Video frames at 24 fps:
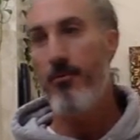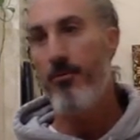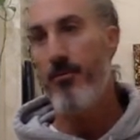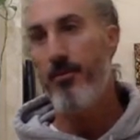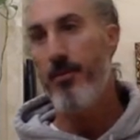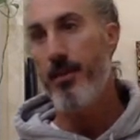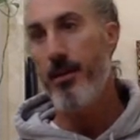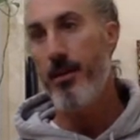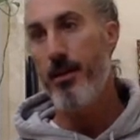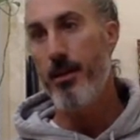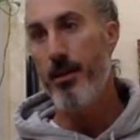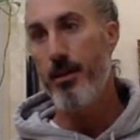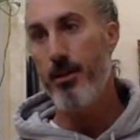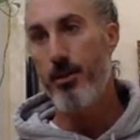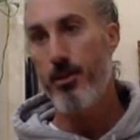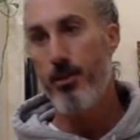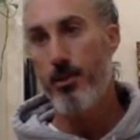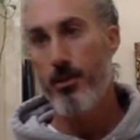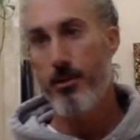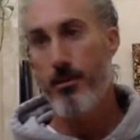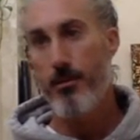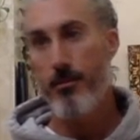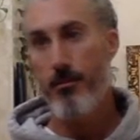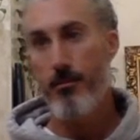
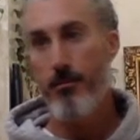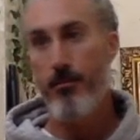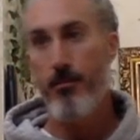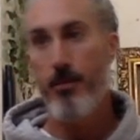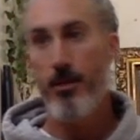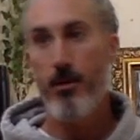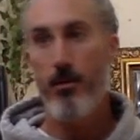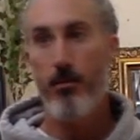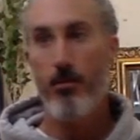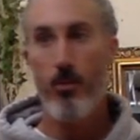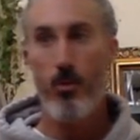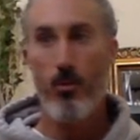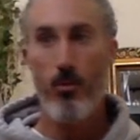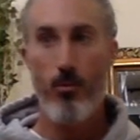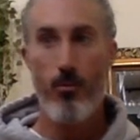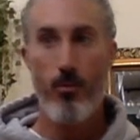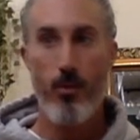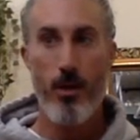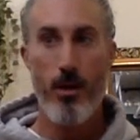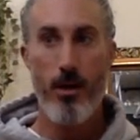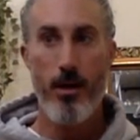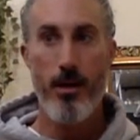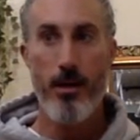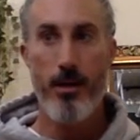fish, minimal
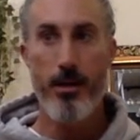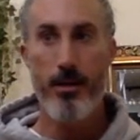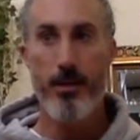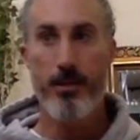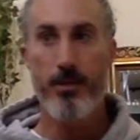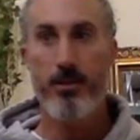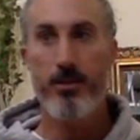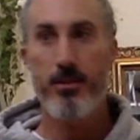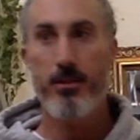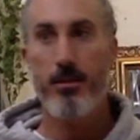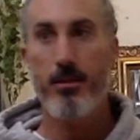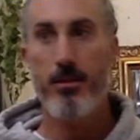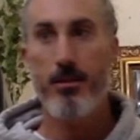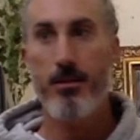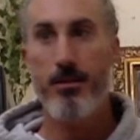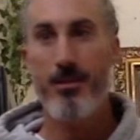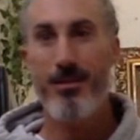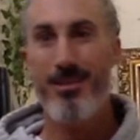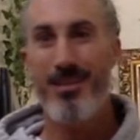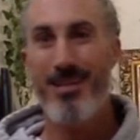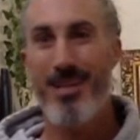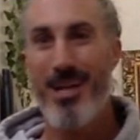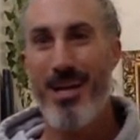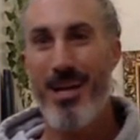rice,
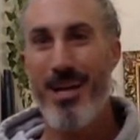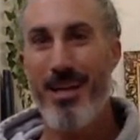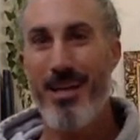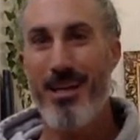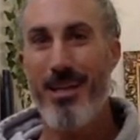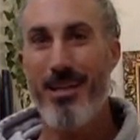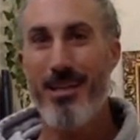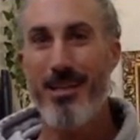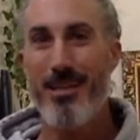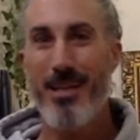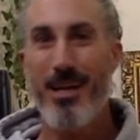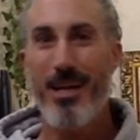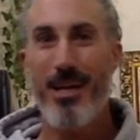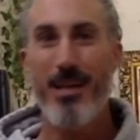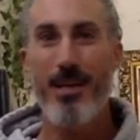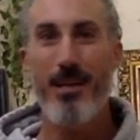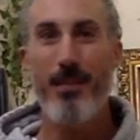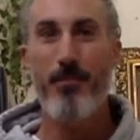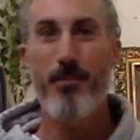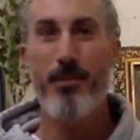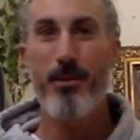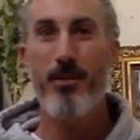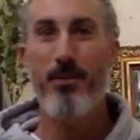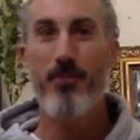tiny,
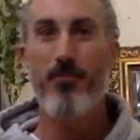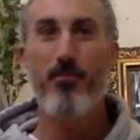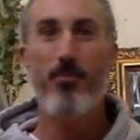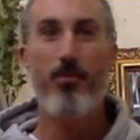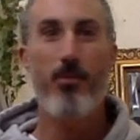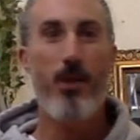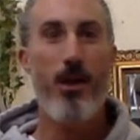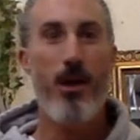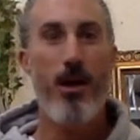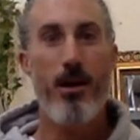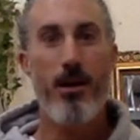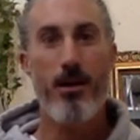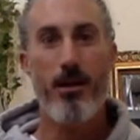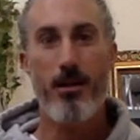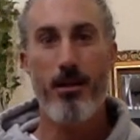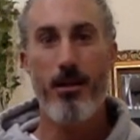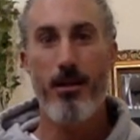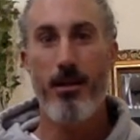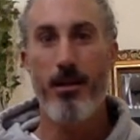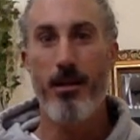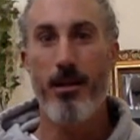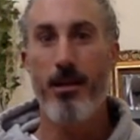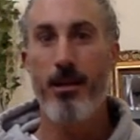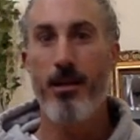tiny bit of
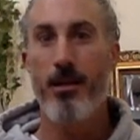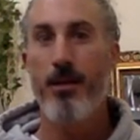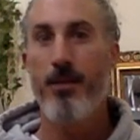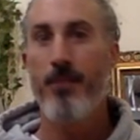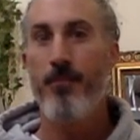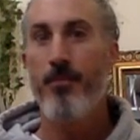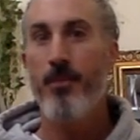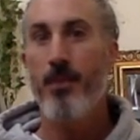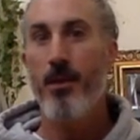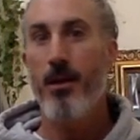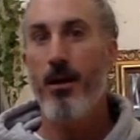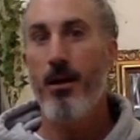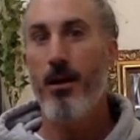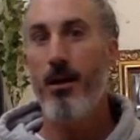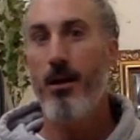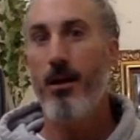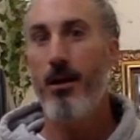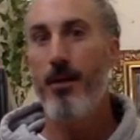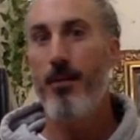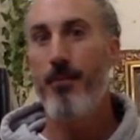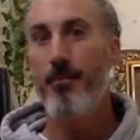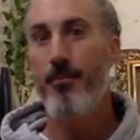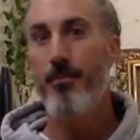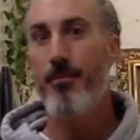broccoli,
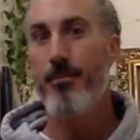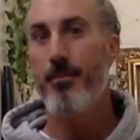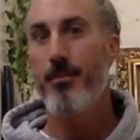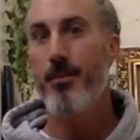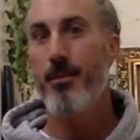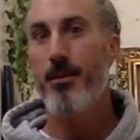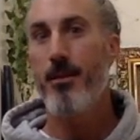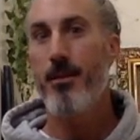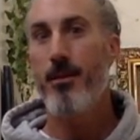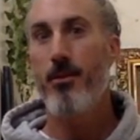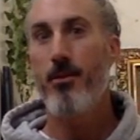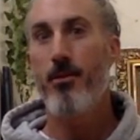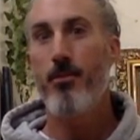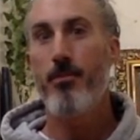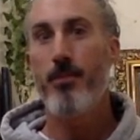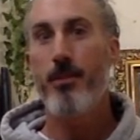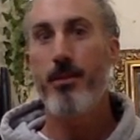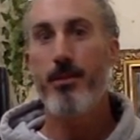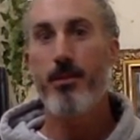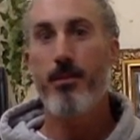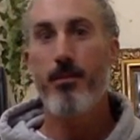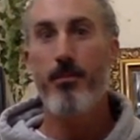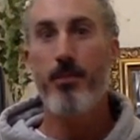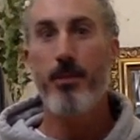little
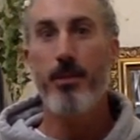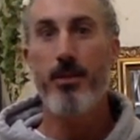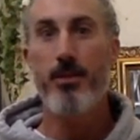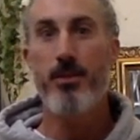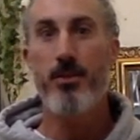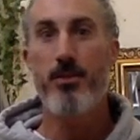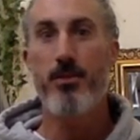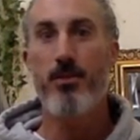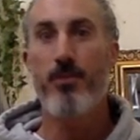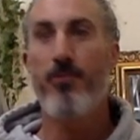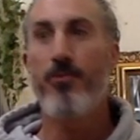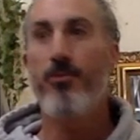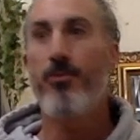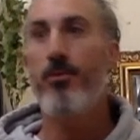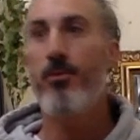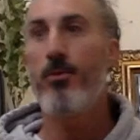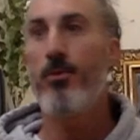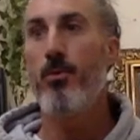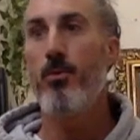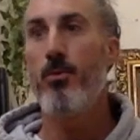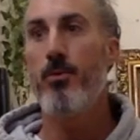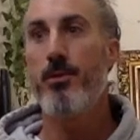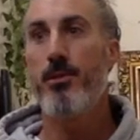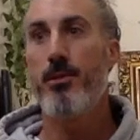bits and pieces of
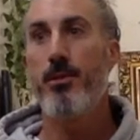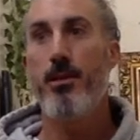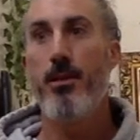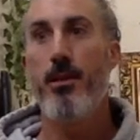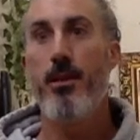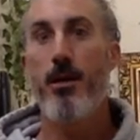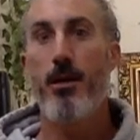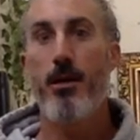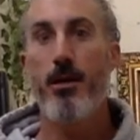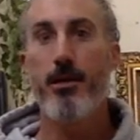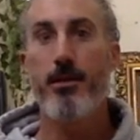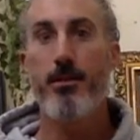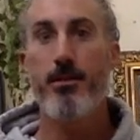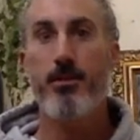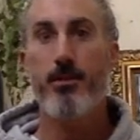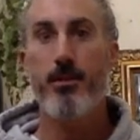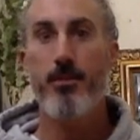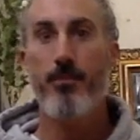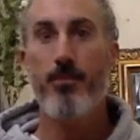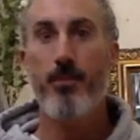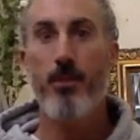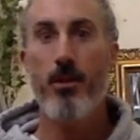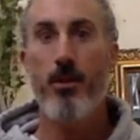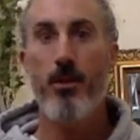fruits, nuts,
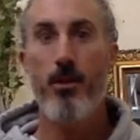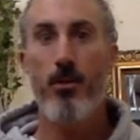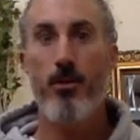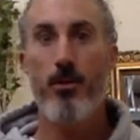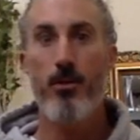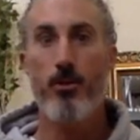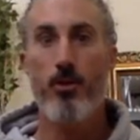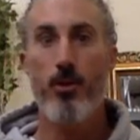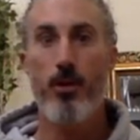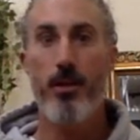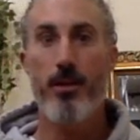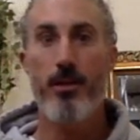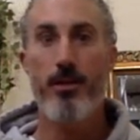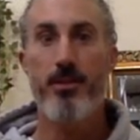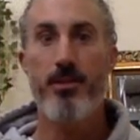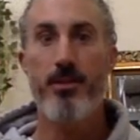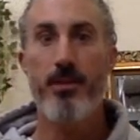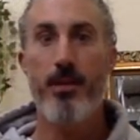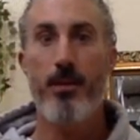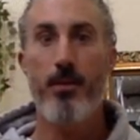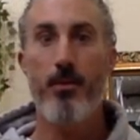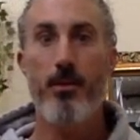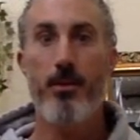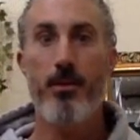you know, and trying to
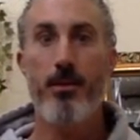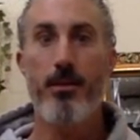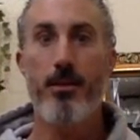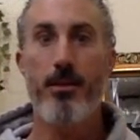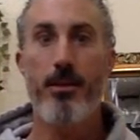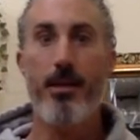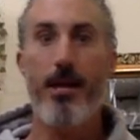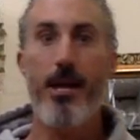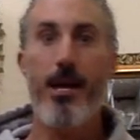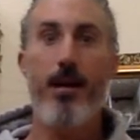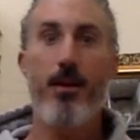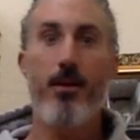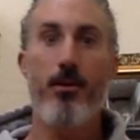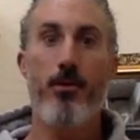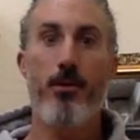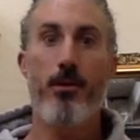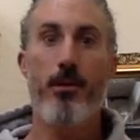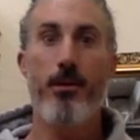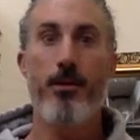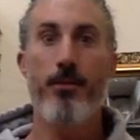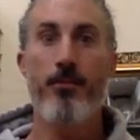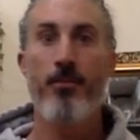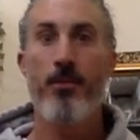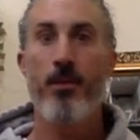stay within the
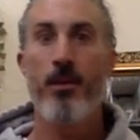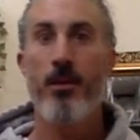calorie